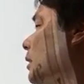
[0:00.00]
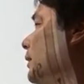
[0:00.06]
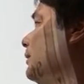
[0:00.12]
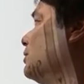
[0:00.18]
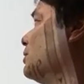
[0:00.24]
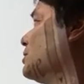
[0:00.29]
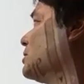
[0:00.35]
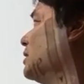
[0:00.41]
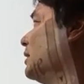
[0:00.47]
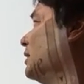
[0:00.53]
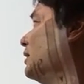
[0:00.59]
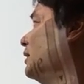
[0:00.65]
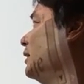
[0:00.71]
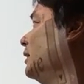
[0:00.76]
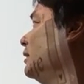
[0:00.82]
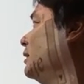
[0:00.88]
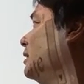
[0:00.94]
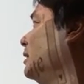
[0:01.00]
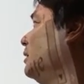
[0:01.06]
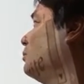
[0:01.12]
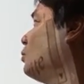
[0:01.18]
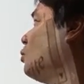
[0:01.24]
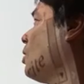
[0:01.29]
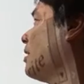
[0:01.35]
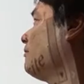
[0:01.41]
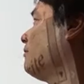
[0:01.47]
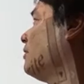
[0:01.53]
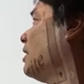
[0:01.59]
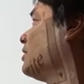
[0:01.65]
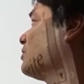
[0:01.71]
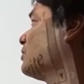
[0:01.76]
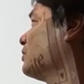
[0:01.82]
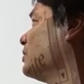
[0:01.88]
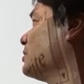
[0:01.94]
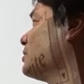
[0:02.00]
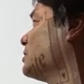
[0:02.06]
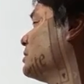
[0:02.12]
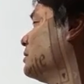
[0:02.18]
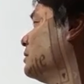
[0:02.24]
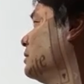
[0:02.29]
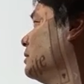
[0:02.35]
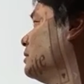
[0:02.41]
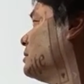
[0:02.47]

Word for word: Interestingly, to keep white phosphorus